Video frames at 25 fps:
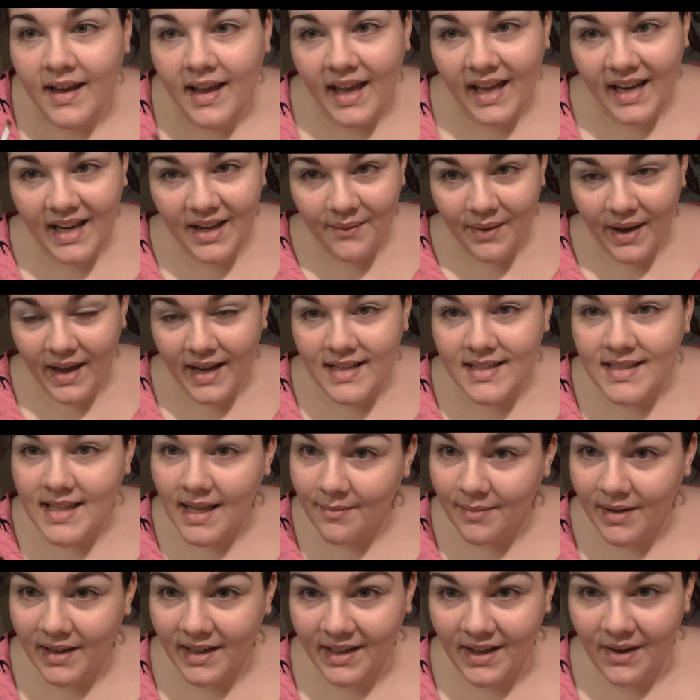anyways,
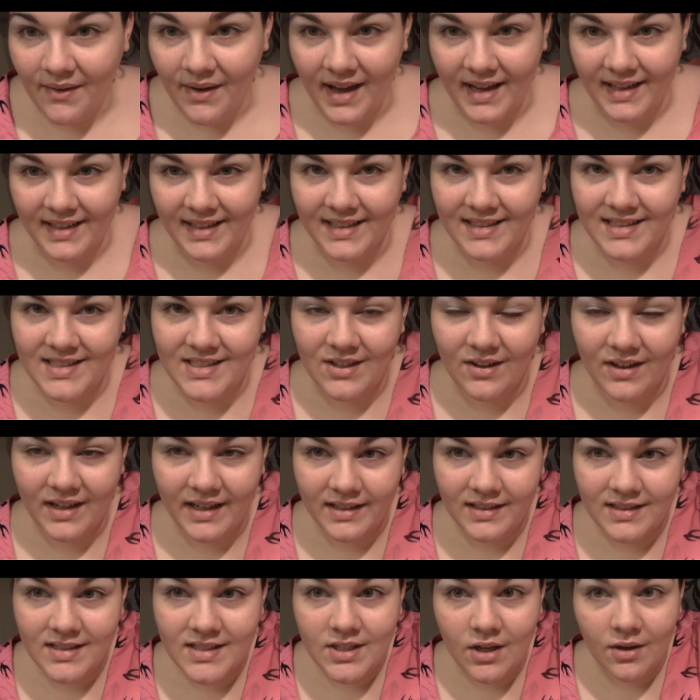I'm gonna go ahead and get
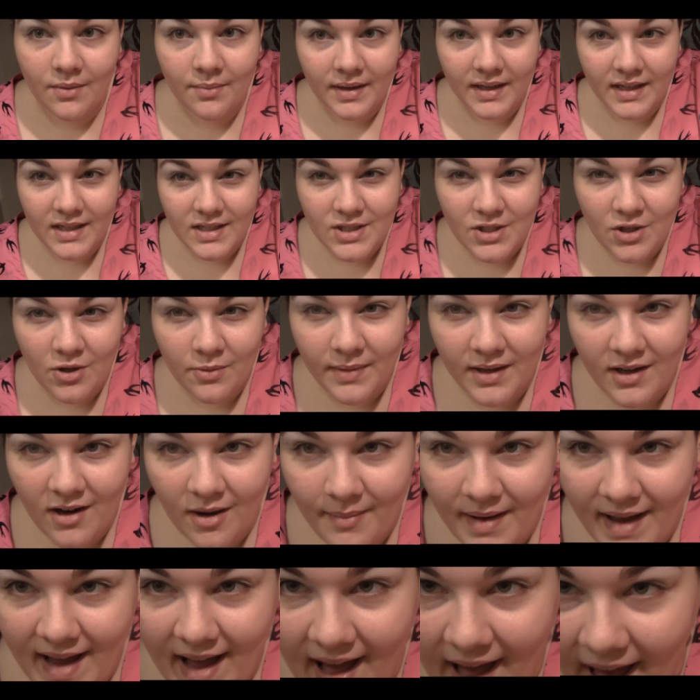started. So I'm gonna zoom in
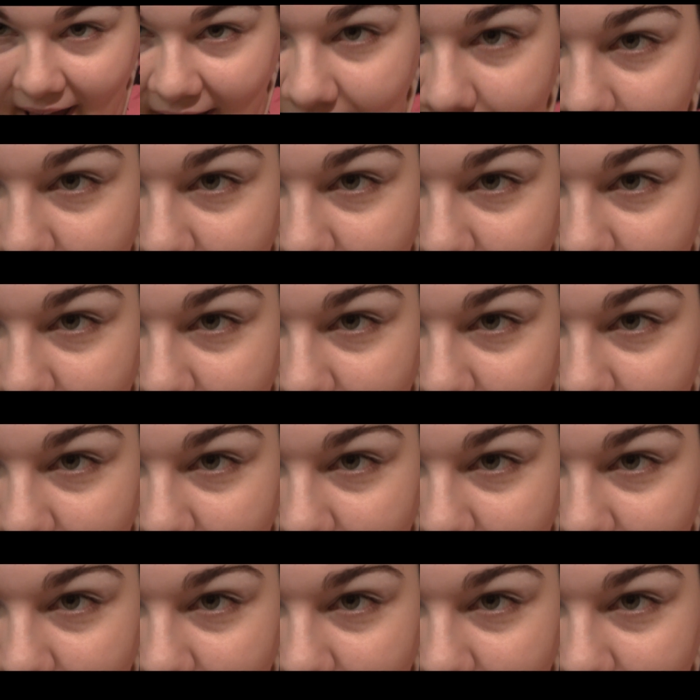on my eye.